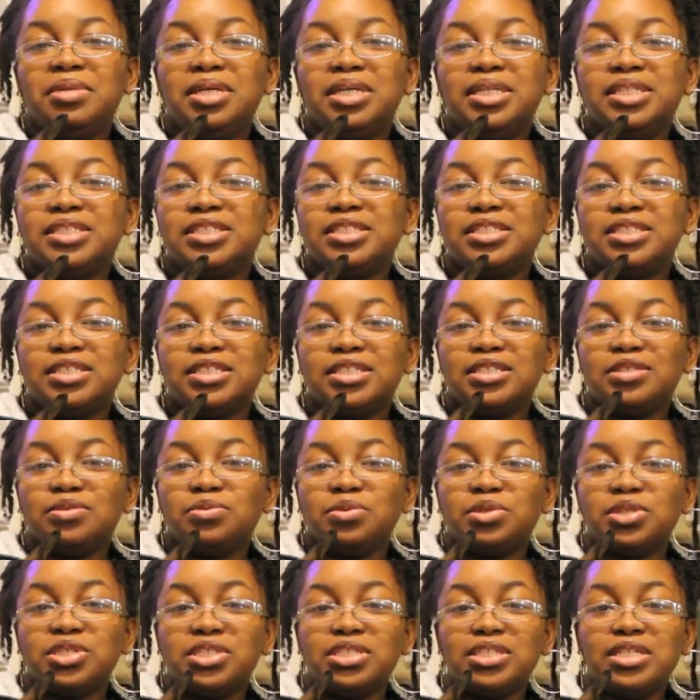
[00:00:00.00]
instances
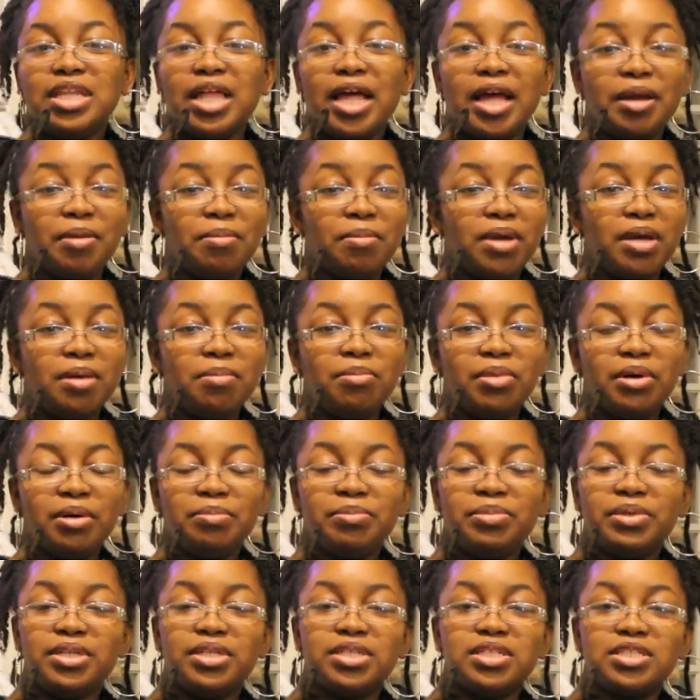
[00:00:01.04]
where she like may
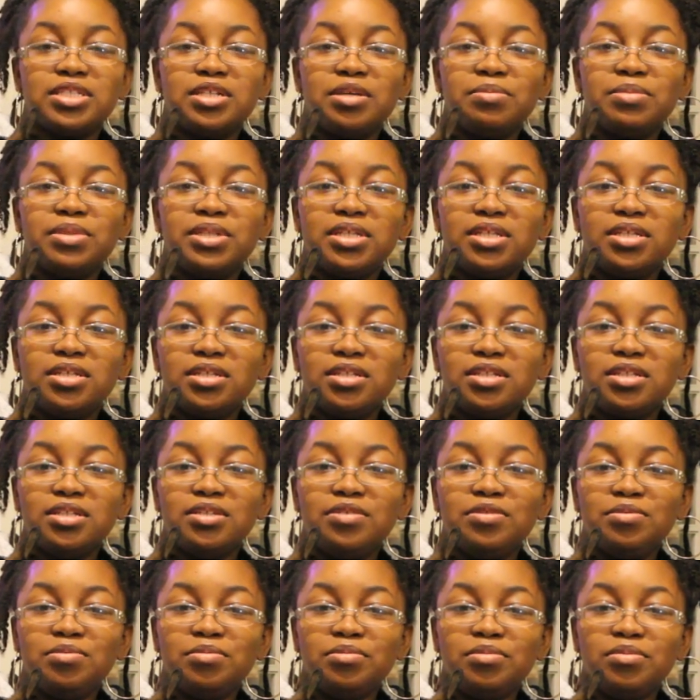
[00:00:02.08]
bump into something.
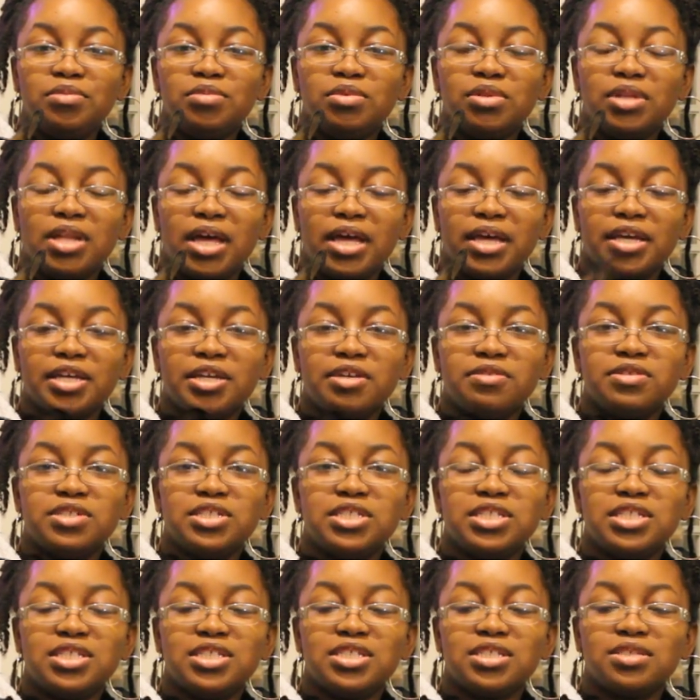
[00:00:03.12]
Like if
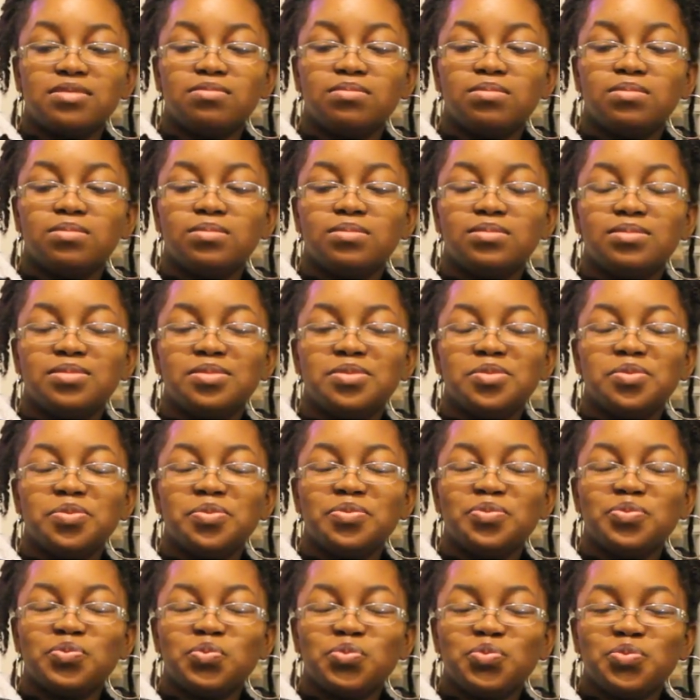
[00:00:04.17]
she sorry.
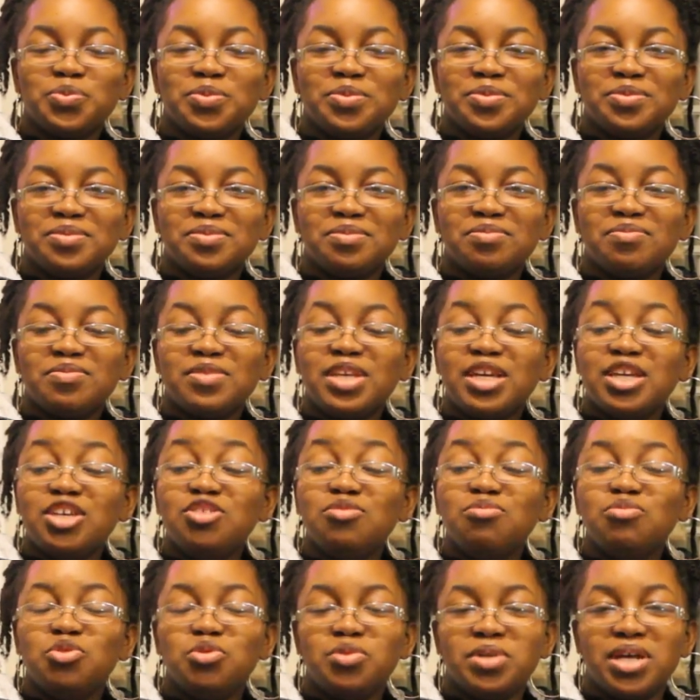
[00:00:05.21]
It's one of her
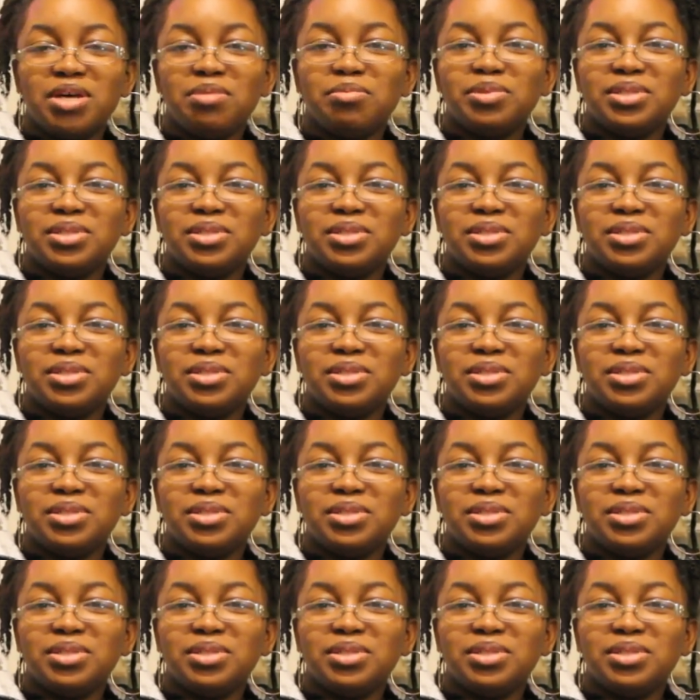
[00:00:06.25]
toys. you that